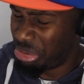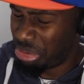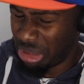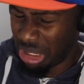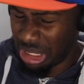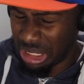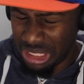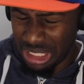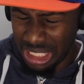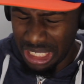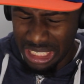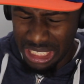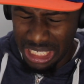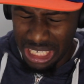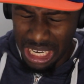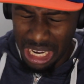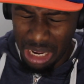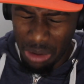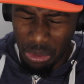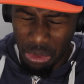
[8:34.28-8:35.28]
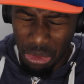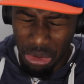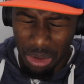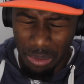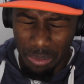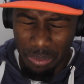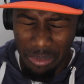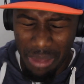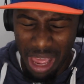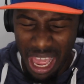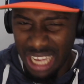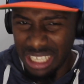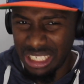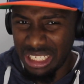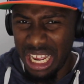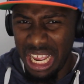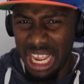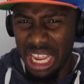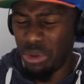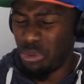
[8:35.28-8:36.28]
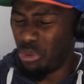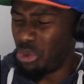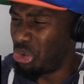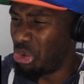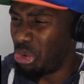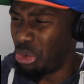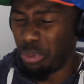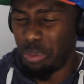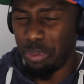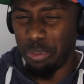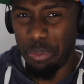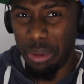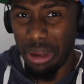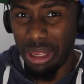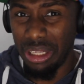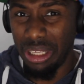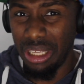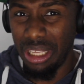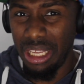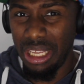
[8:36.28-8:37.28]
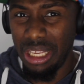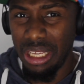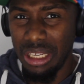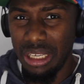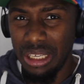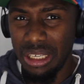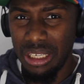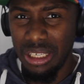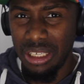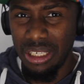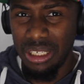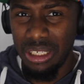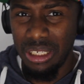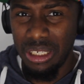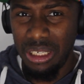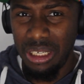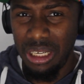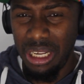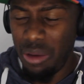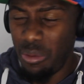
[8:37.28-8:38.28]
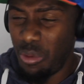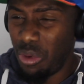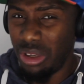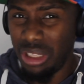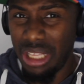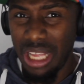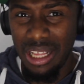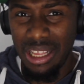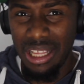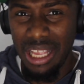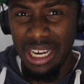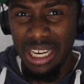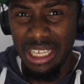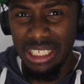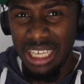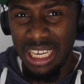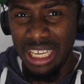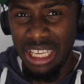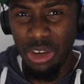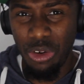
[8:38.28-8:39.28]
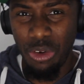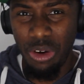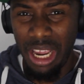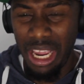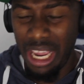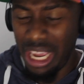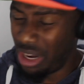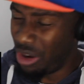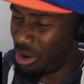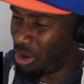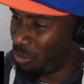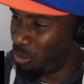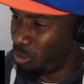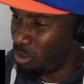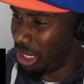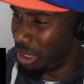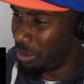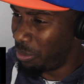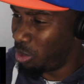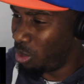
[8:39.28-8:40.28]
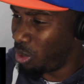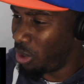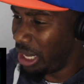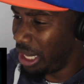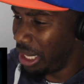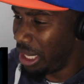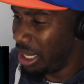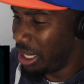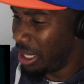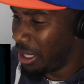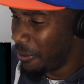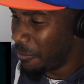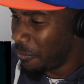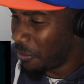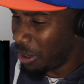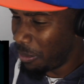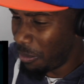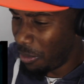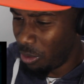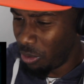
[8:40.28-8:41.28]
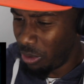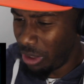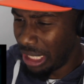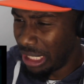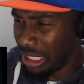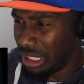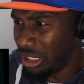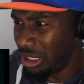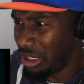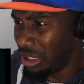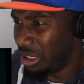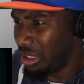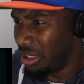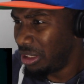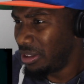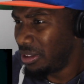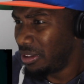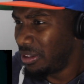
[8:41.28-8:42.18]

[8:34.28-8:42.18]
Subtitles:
At 16, I wanted Max. I ain't want no Bentley. You want that thing to take your head off with, boy? Come on, nigga.